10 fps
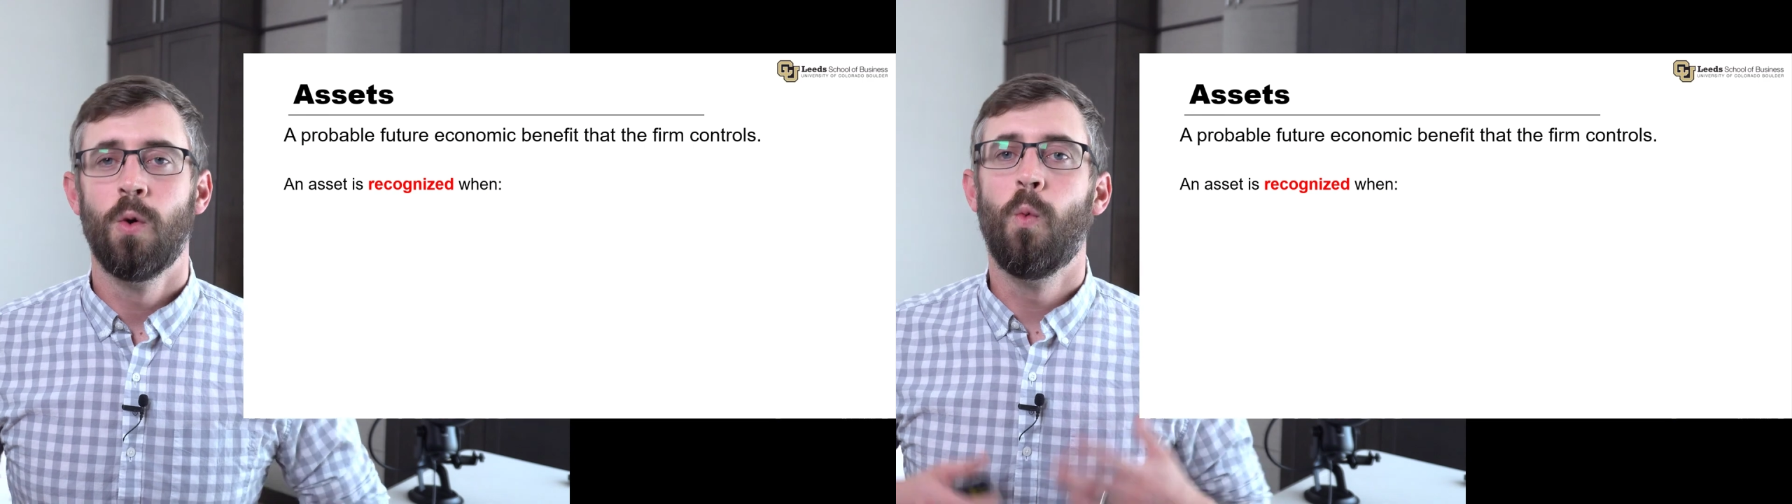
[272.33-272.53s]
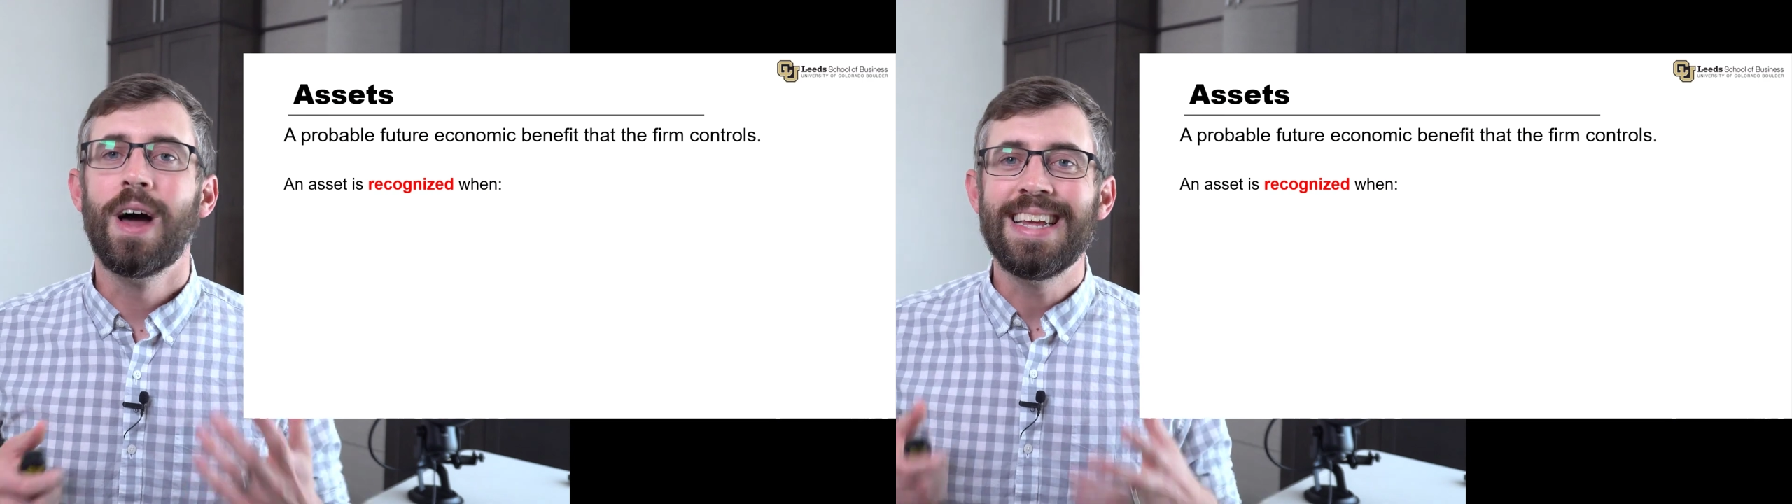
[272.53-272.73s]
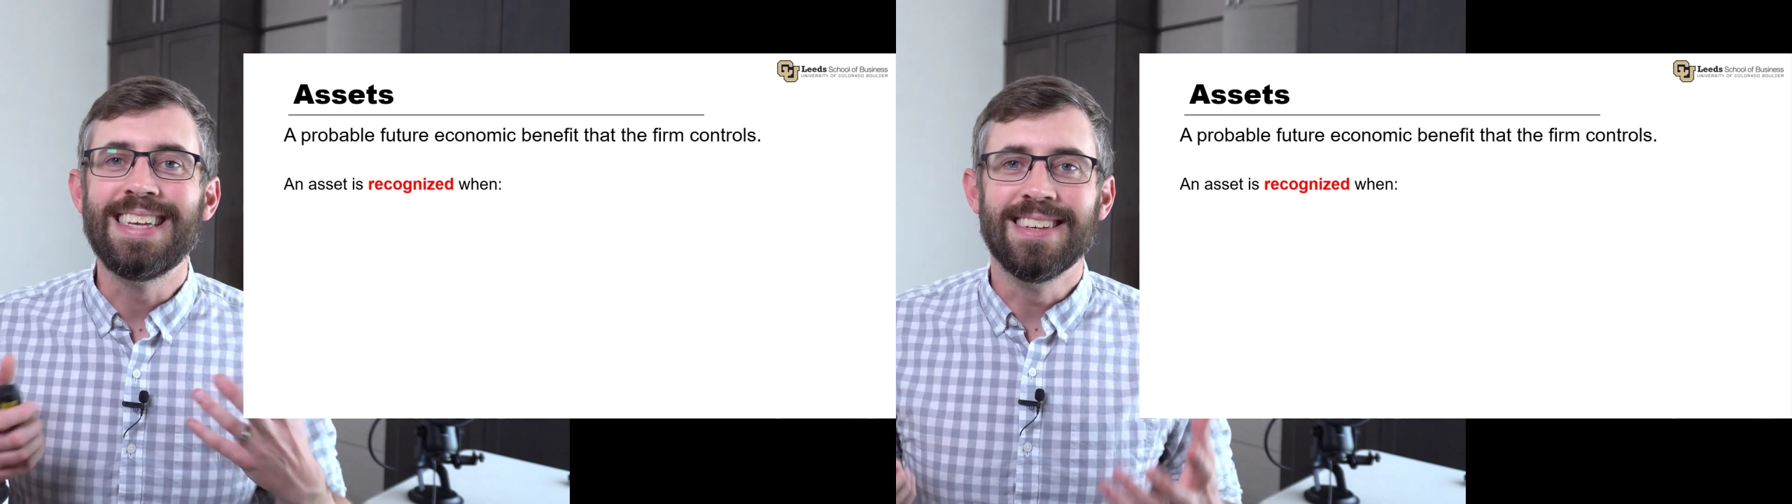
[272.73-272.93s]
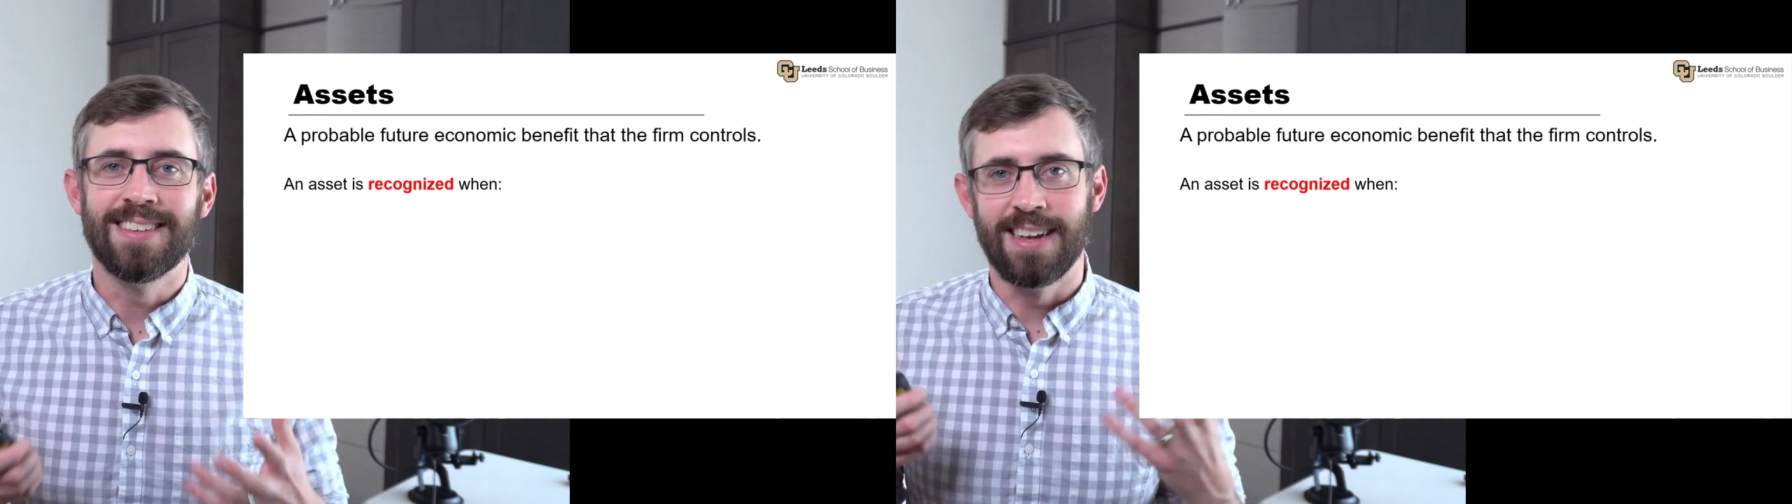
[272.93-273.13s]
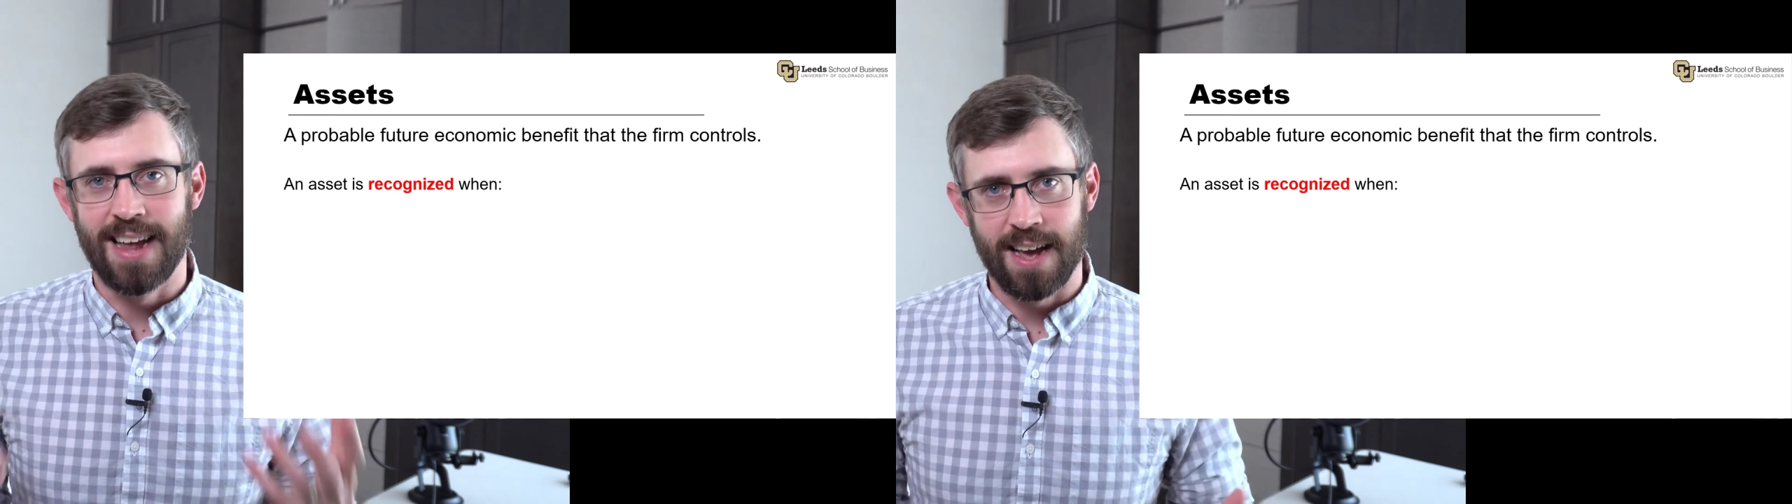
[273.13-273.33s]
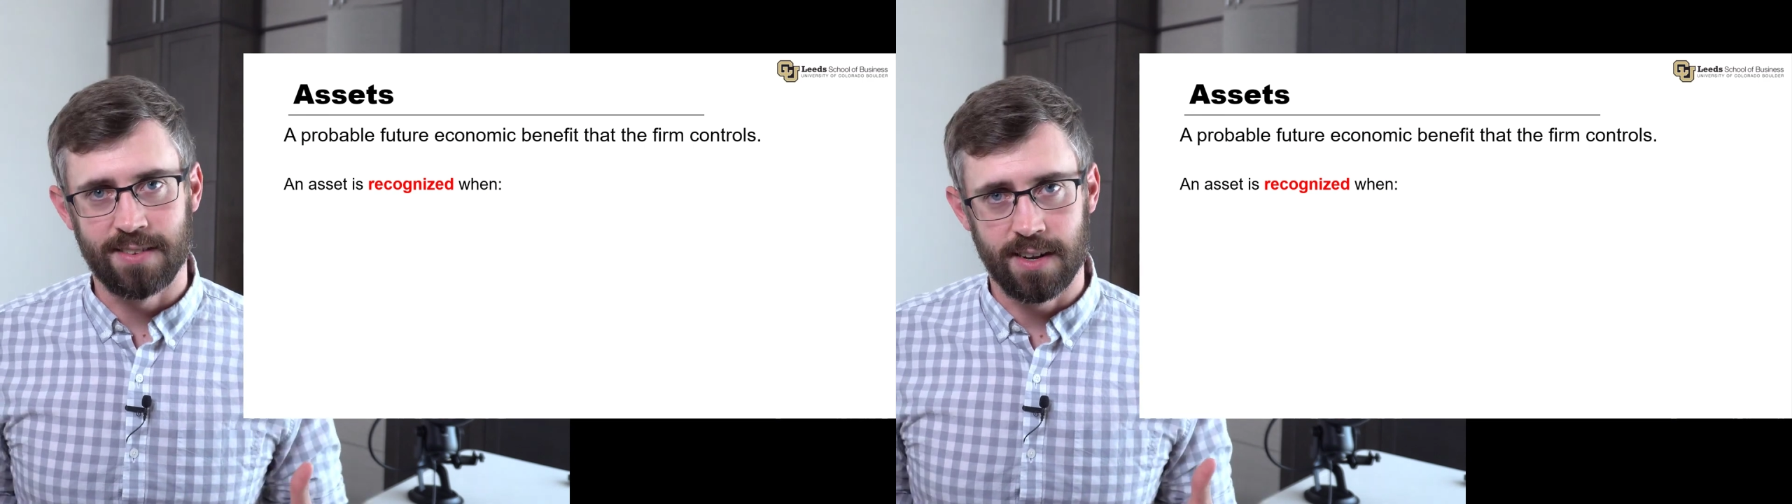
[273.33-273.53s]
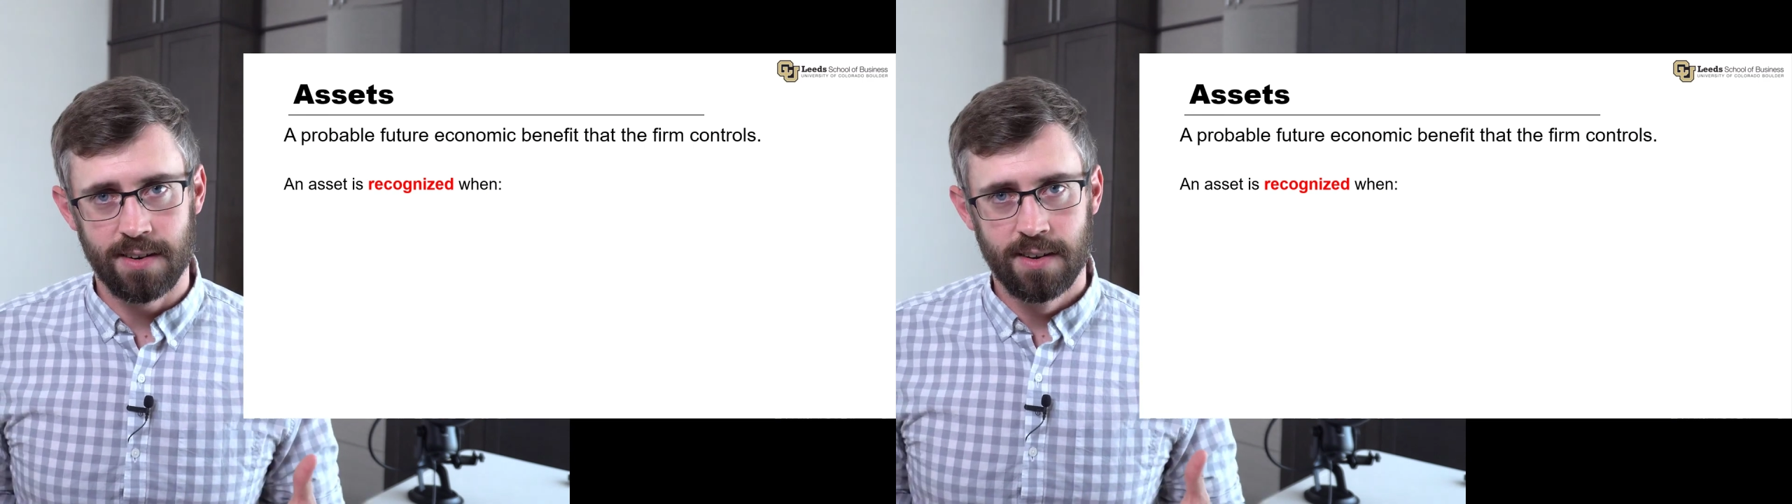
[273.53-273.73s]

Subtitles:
What is an asset?